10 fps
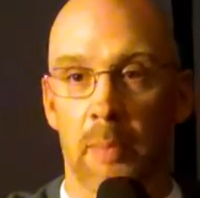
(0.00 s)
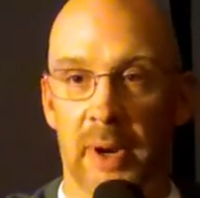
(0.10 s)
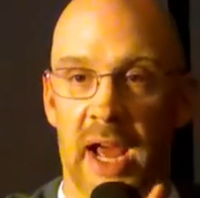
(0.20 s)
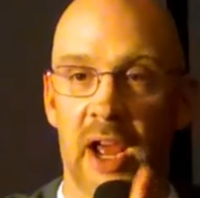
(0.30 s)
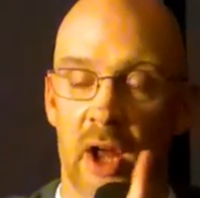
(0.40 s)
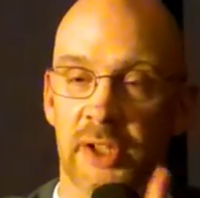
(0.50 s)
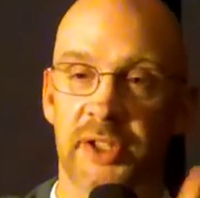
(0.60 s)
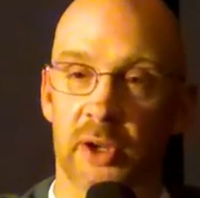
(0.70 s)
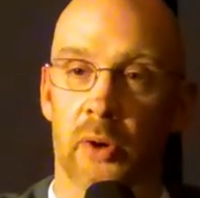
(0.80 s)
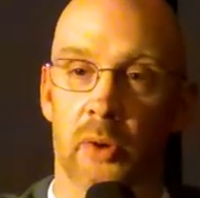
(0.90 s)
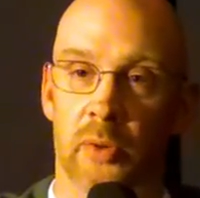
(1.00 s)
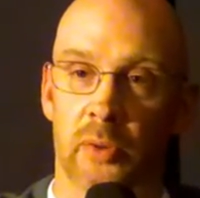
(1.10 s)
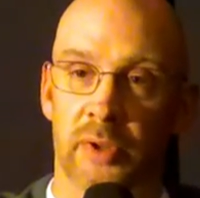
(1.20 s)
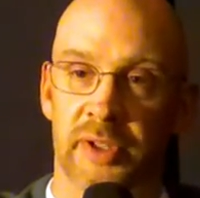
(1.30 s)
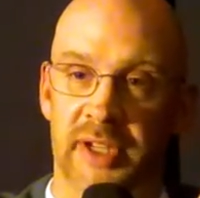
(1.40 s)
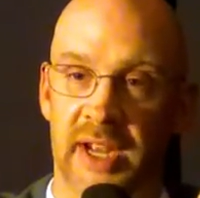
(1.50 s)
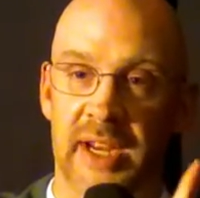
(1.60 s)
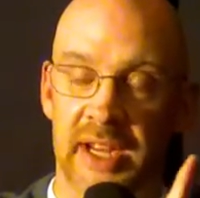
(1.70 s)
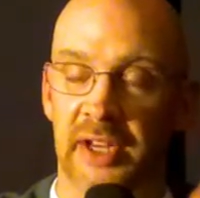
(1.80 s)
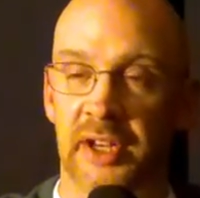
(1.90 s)
But I also
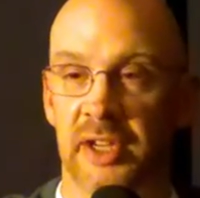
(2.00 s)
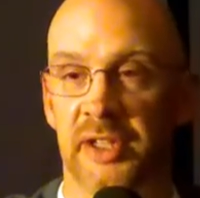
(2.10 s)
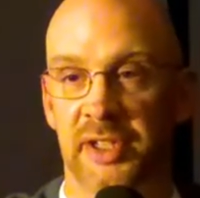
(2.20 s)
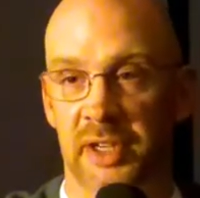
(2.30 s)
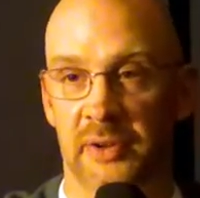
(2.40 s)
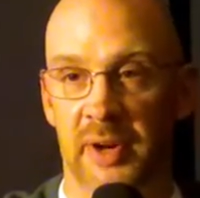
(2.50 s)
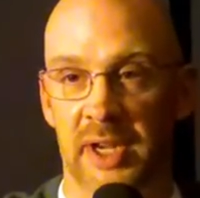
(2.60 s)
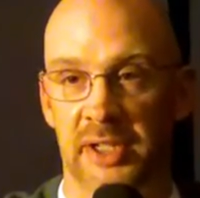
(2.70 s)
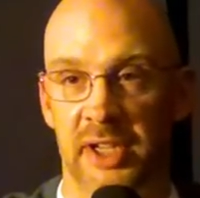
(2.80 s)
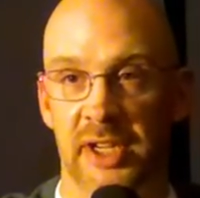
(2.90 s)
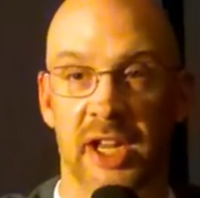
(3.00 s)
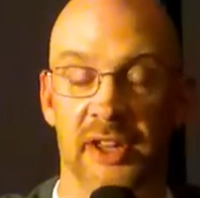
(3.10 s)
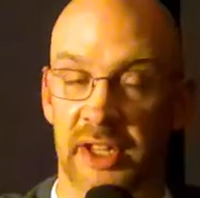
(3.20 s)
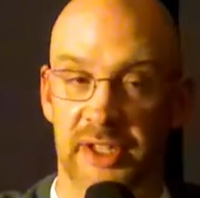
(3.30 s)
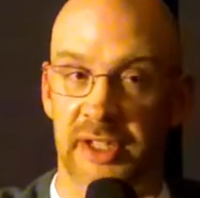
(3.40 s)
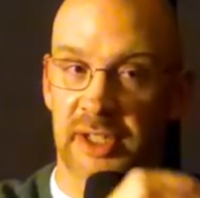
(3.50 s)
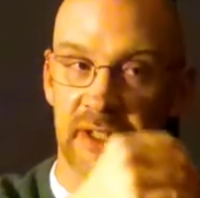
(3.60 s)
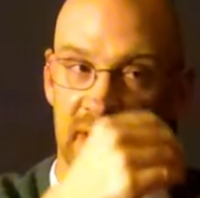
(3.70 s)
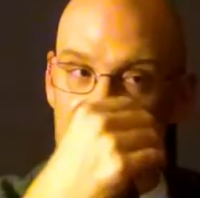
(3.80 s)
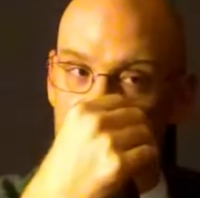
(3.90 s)
take into consideration, and this
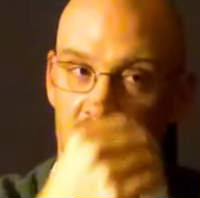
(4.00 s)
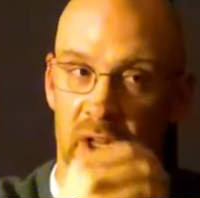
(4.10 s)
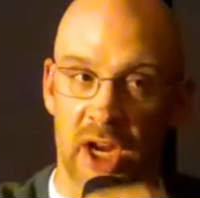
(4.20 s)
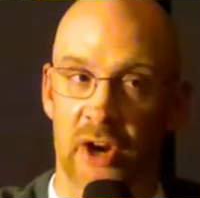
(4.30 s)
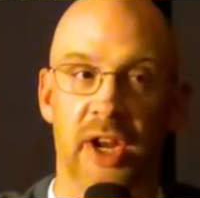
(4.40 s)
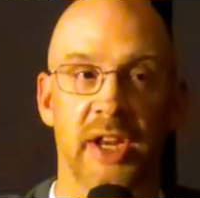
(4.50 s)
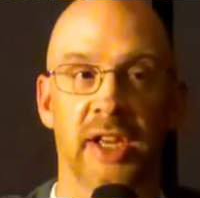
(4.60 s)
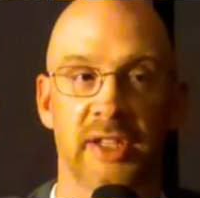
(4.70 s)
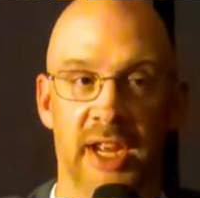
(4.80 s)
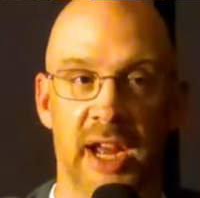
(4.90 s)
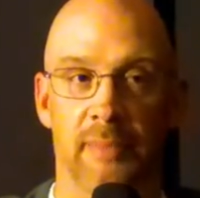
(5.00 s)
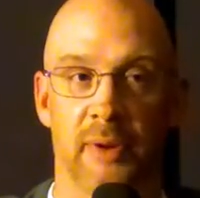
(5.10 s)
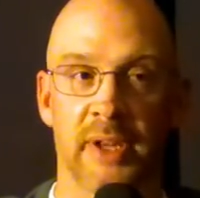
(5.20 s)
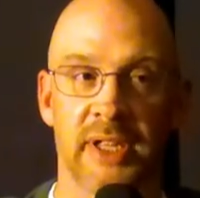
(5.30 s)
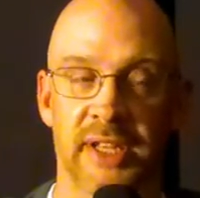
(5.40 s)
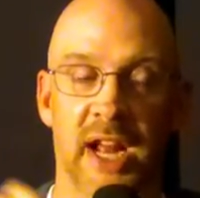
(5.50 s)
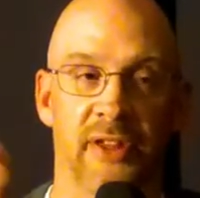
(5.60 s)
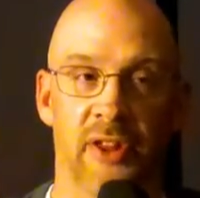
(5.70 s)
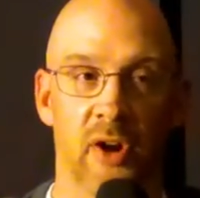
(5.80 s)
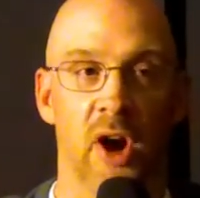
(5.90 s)
is a glaring example, is
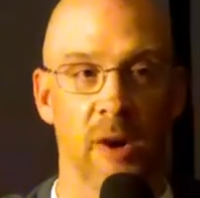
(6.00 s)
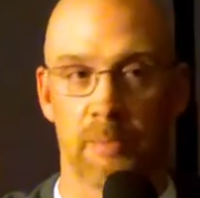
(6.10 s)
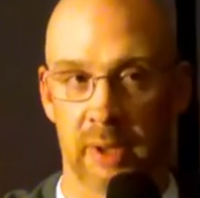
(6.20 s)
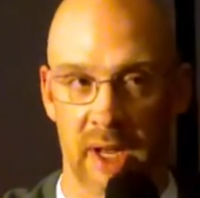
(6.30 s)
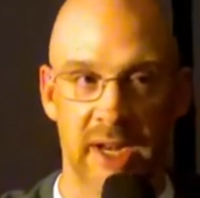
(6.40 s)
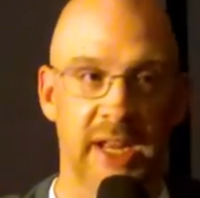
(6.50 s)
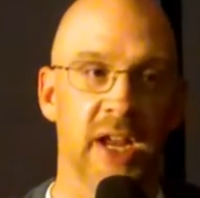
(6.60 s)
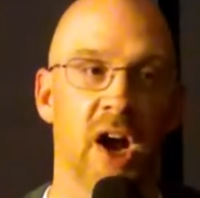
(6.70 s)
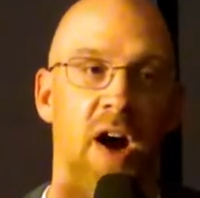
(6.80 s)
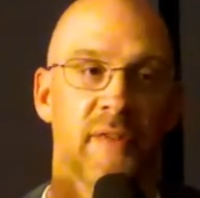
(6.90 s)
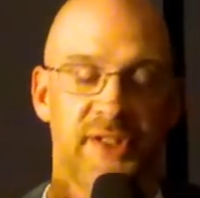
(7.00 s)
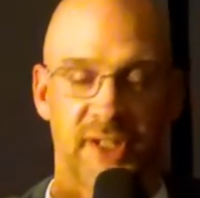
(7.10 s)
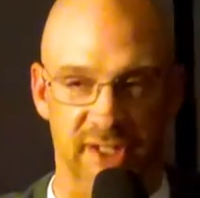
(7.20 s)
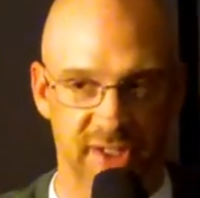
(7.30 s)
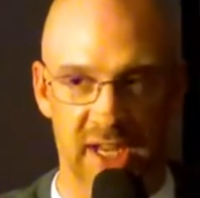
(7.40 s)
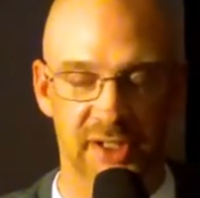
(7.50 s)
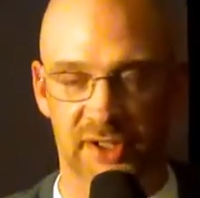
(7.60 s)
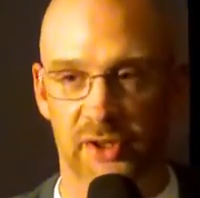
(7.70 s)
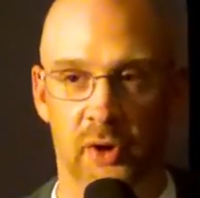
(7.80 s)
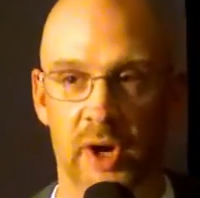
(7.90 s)
that there are plenty of success
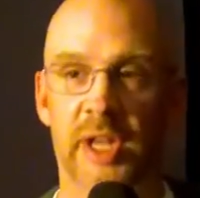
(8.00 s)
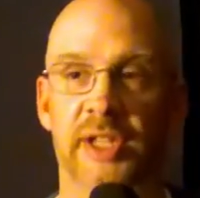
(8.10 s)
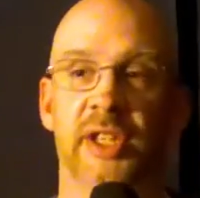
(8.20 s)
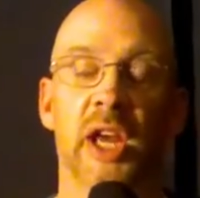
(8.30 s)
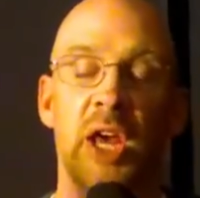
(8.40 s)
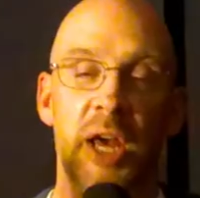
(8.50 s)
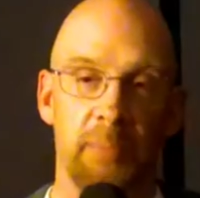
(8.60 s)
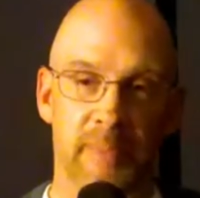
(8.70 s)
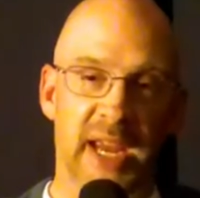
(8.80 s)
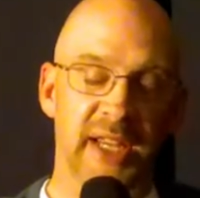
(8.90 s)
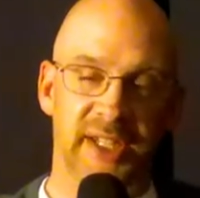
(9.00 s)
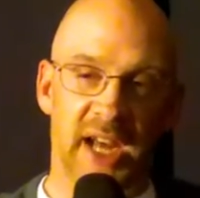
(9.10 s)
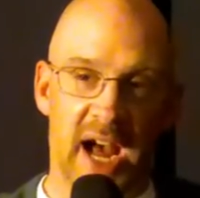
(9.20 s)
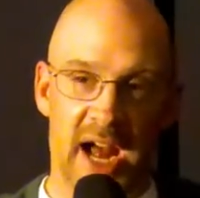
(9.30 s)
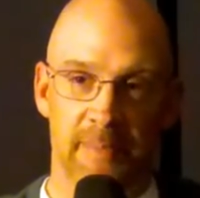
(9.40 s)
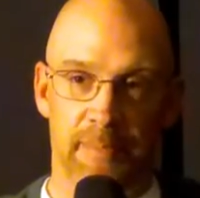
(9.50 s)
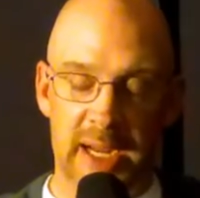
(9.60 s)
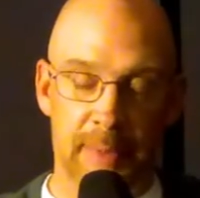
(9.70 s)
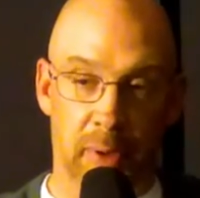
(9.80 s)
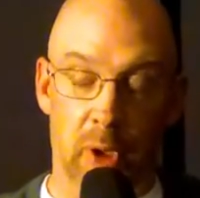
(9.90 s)
stories based on
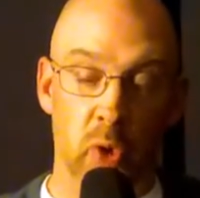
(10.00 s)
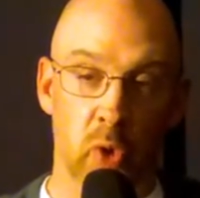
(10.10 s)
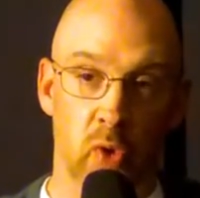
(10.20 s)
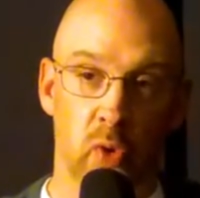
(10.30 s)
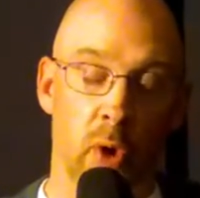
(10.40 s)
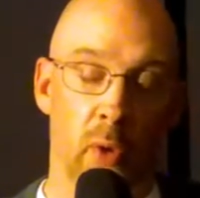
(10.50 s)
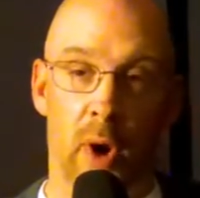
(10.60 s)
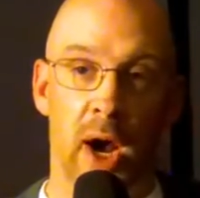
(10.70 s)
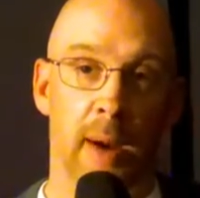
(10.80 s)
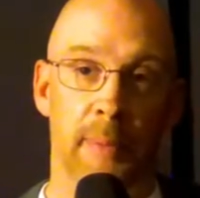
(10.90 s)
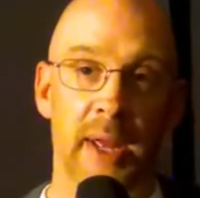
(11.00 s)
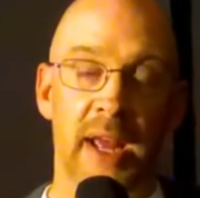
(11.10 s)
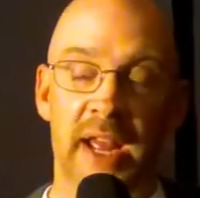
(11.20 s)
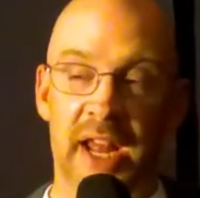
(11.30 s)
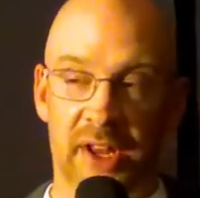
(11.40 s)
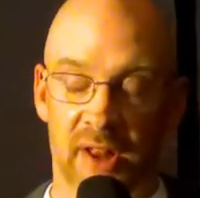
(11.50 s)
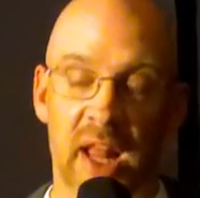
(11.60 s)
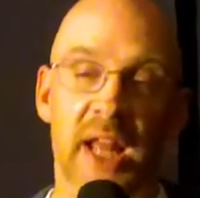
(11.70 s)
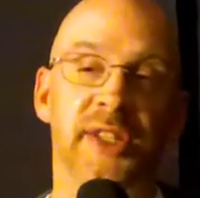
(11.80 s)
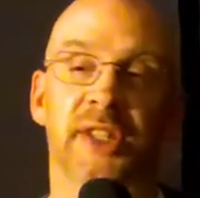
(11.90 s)
people who grew up in
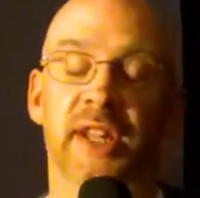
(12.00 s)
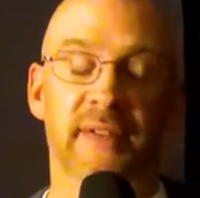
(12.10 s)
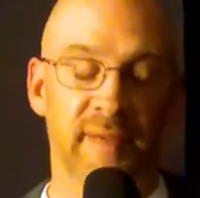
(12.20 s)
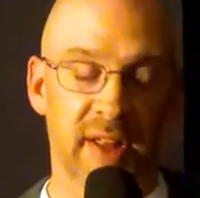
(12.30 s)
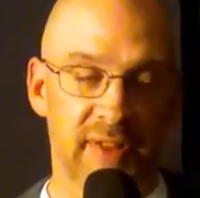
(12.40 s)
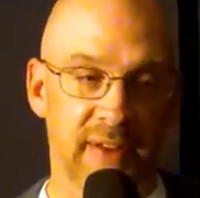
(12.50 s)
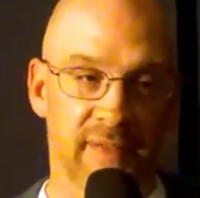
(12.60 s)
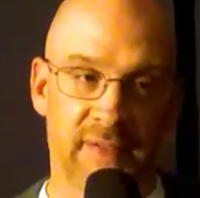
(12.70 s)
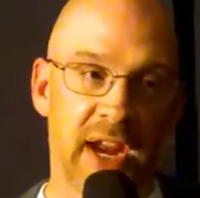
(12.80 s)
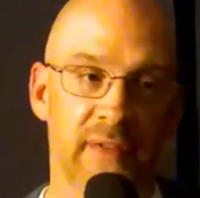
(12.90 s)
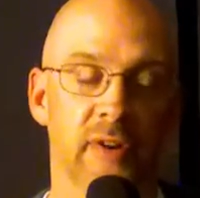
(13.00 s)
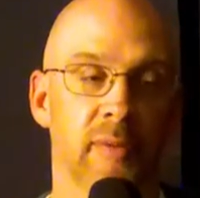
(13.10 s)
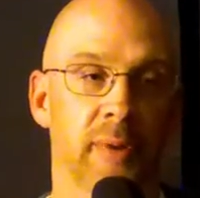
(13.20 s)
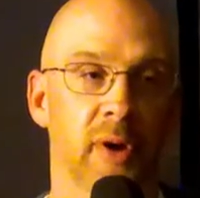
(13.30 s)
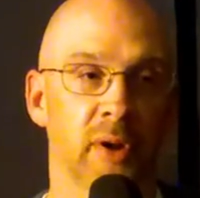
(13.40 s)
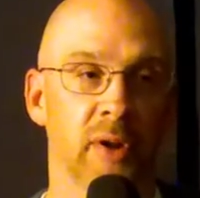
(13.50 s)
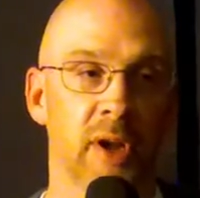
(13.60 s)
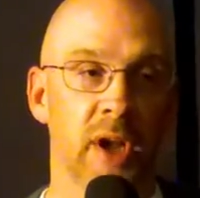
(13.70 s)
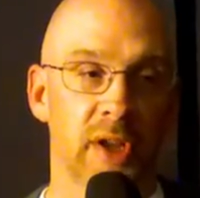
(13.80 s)
less than favorable